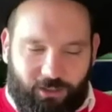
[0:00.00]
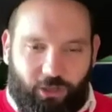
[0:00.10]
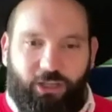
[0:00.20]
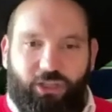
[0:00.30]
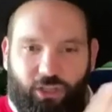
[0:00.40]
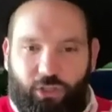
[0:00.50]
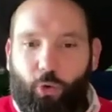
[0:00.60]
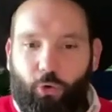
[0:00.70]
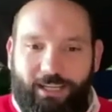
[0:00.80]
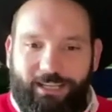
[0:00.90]
So a
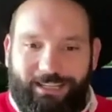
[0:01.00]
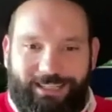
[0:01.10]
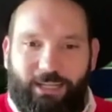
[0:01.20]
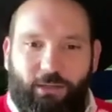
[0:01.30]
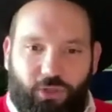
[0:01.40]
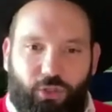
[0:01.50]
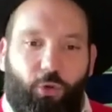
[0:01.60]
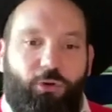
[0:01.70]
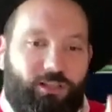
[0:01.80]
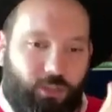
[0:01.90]
story, a set of
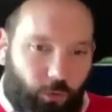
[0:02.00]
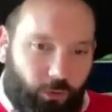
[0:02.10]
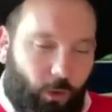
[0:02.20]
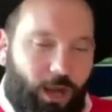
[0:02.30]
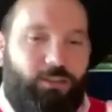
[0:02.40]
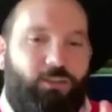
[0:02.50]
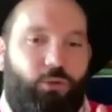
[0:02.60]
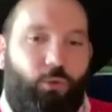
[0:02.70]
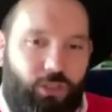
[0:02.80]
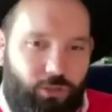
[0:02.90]
stories, story one,
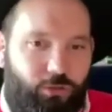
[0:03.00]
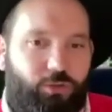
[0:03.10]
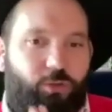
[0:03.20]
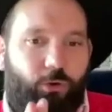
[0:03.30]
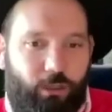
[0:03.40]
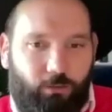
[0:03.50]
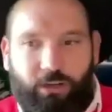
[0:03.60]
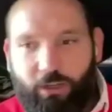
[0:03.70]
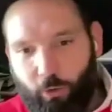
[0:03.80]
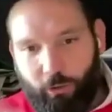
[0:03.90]
story two, story
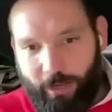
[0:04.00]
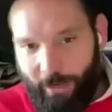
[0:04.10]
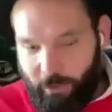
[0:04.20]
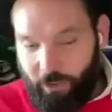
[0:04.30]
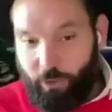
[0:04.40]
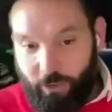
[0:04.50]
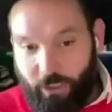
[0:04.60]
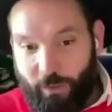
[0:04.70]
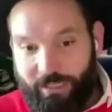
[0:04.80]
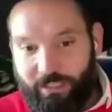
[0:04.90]
three, all the way up to story
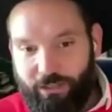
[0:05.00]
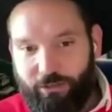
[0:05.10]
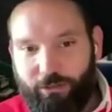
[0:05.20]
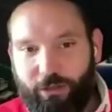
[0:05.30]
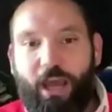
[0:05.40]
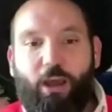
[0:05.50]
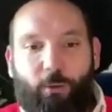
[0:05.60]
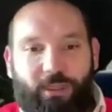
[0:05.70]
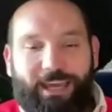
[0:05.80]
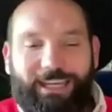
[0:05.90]
22
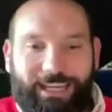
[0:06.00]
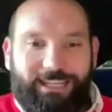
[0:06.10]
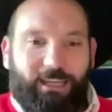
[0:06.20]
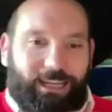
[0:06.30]
where they get